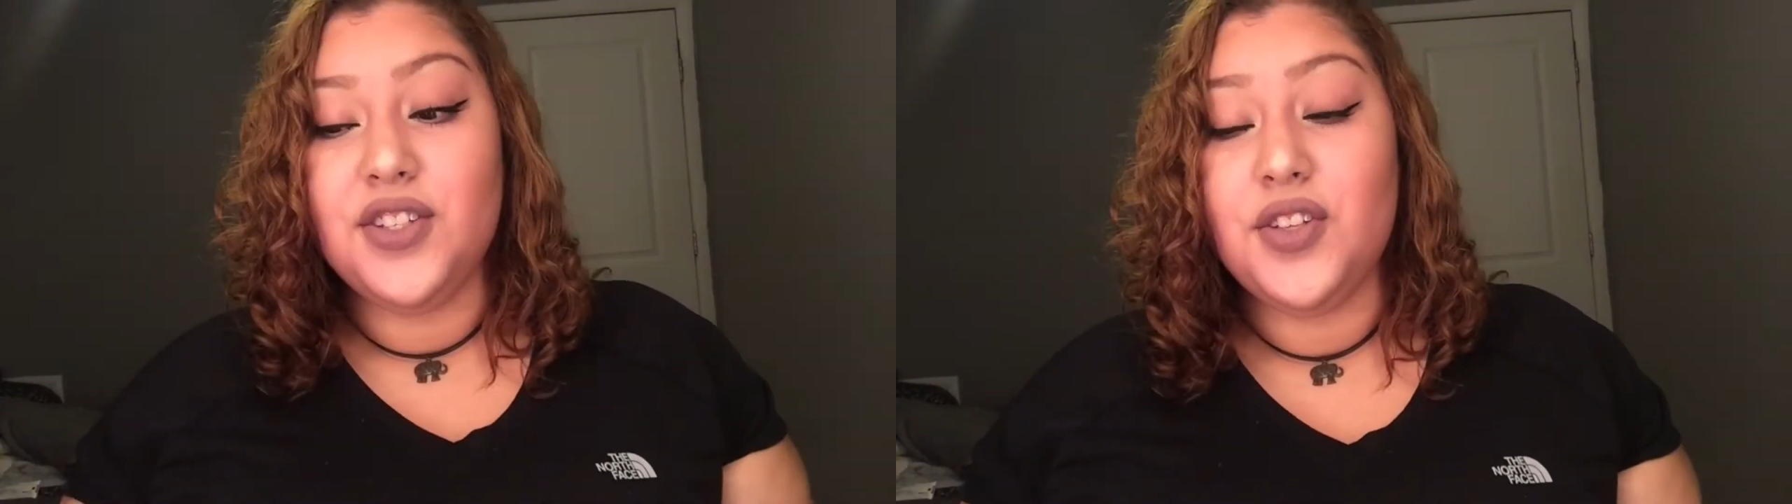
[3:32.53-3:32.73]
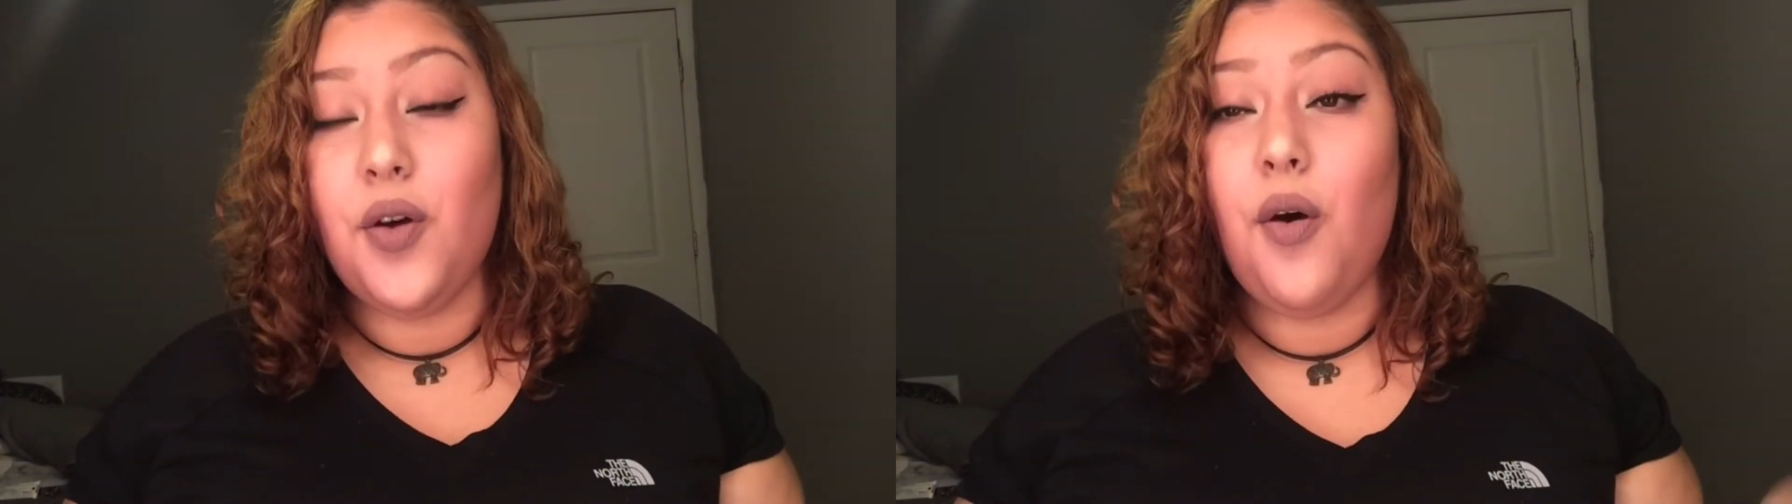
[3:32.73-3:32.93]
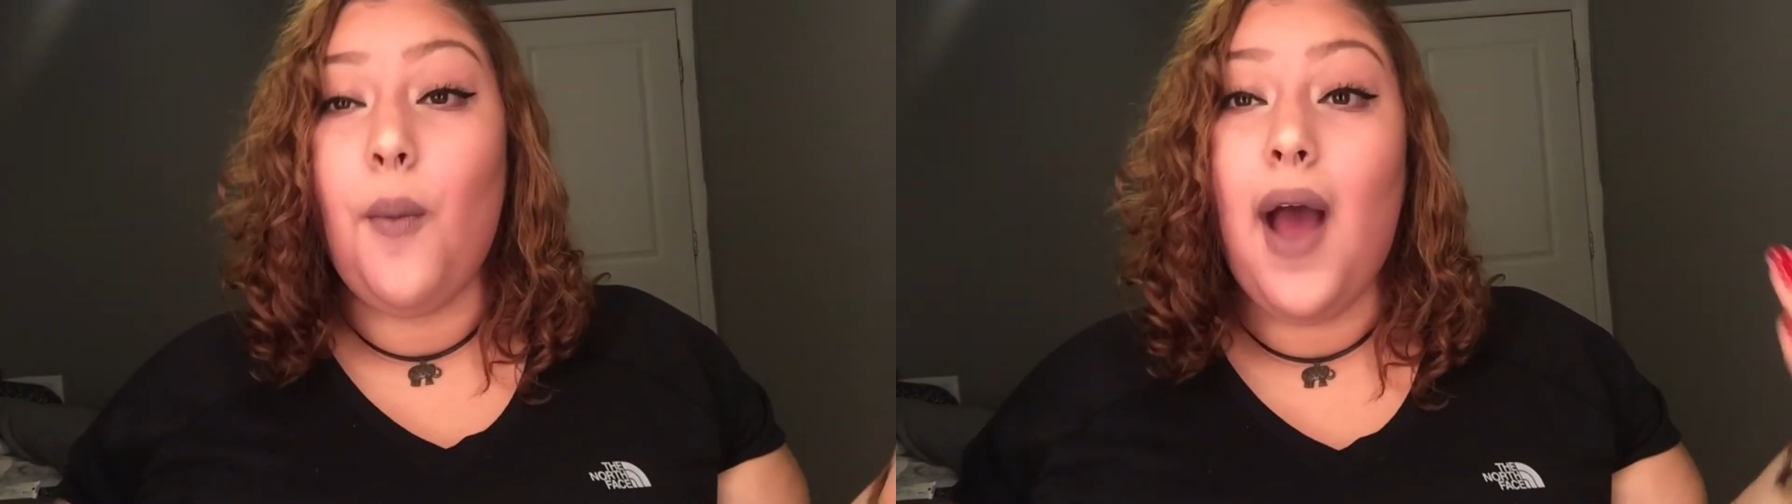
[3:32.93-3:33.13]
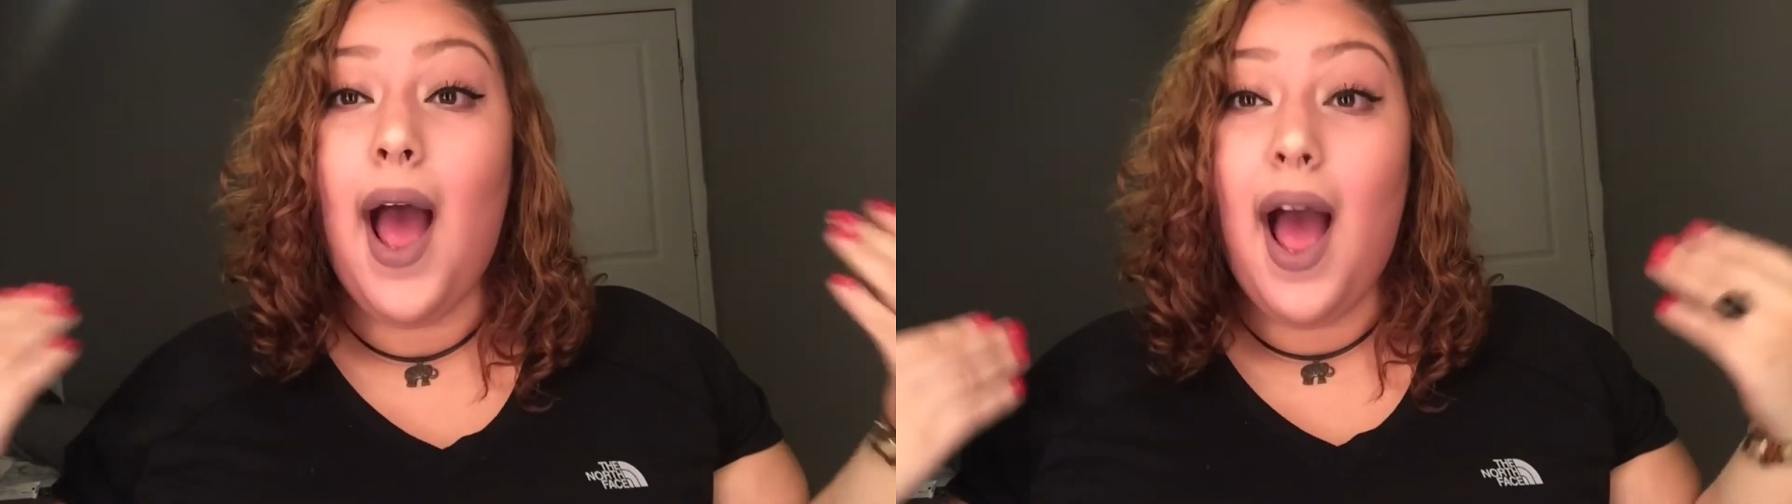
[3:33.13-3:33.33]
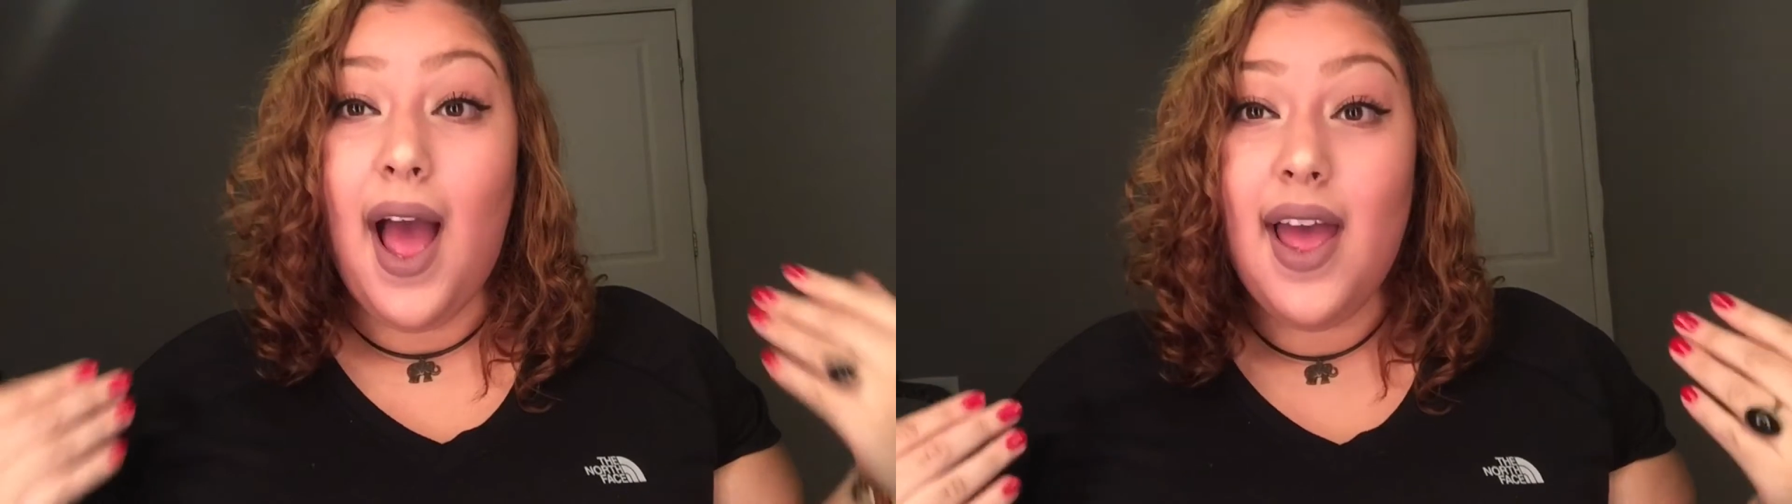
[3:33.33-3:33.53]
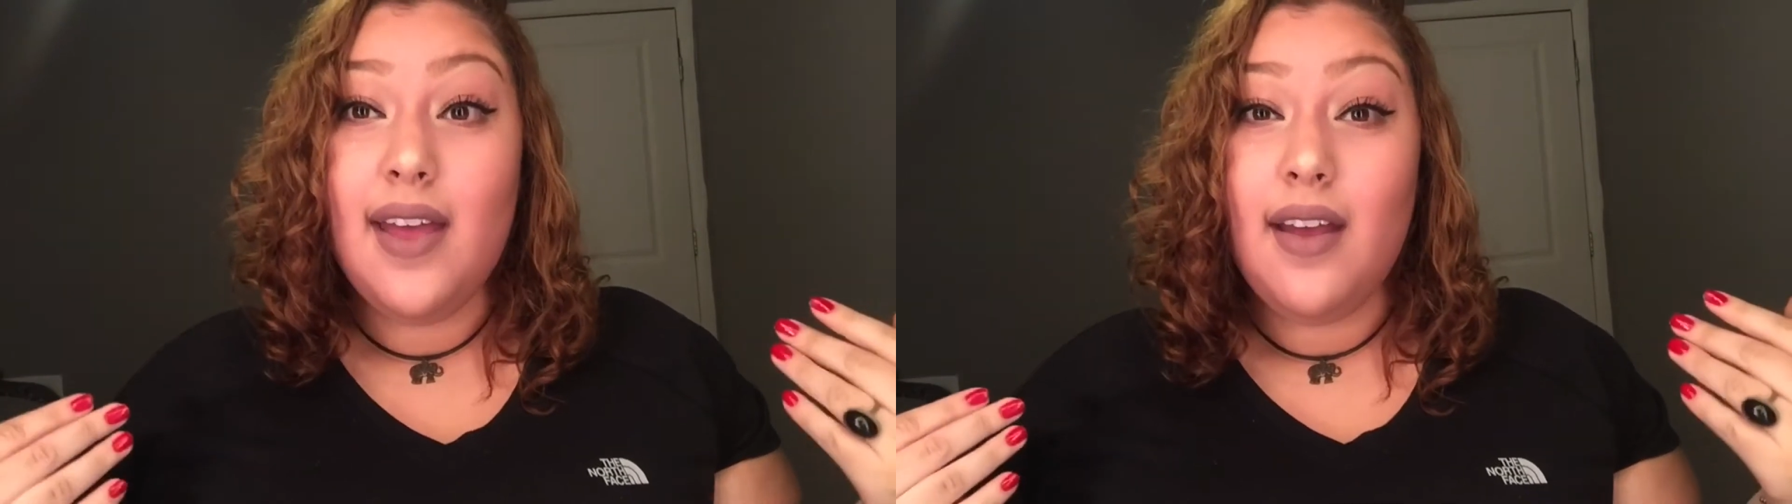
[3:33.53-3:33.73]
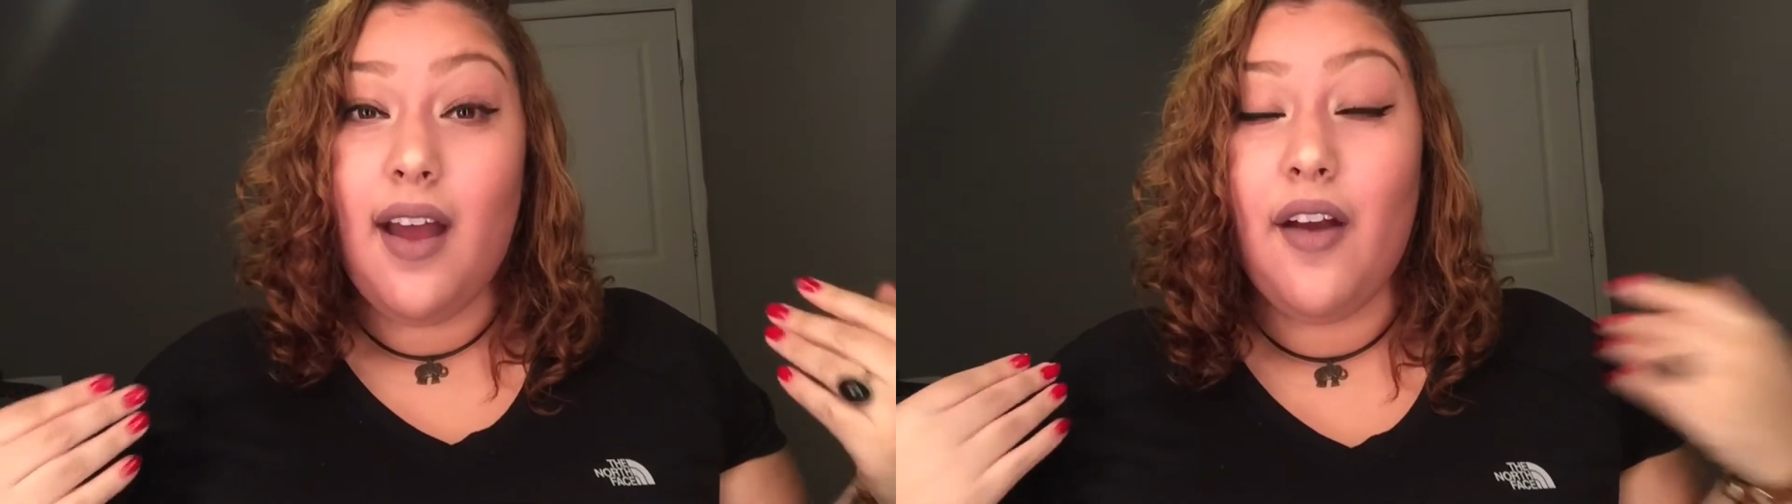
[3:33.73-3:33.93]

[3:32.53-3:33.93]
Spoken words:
so I